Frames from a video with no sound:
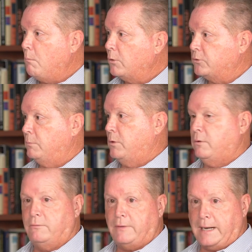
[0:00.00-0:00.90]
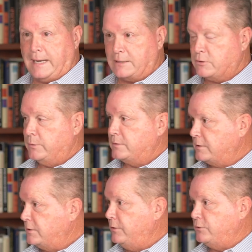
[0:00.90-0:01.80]
multiple financial
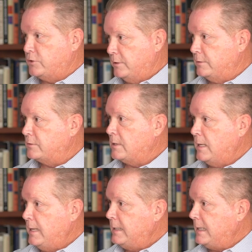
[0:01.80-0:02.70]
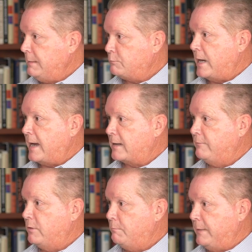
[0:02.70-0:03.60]
institutions, keep track
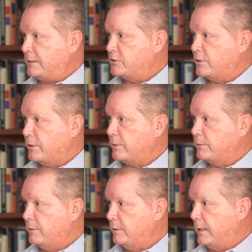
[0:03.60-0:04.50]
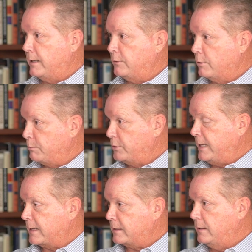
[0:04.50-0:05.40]
of it, make sure you're
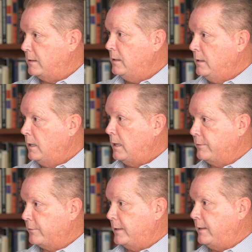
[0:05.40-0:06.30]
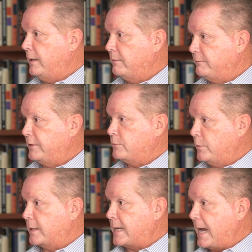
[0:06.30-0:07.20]
protected under the
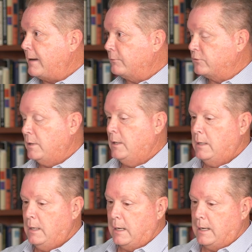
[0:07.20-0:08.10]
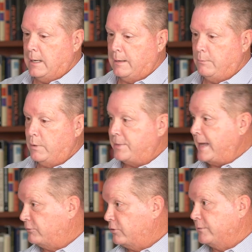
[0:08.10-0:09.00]
individual accounts. With
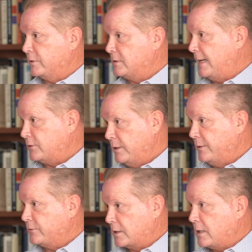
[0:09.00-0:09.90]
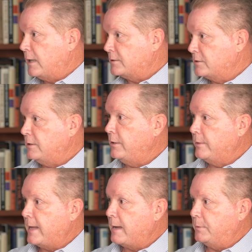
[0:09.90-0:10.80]
that service, naturally, there's a cost to
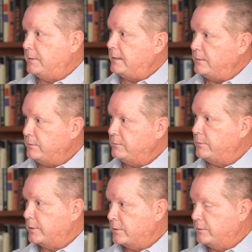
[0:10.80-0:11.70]
doing that, but they do a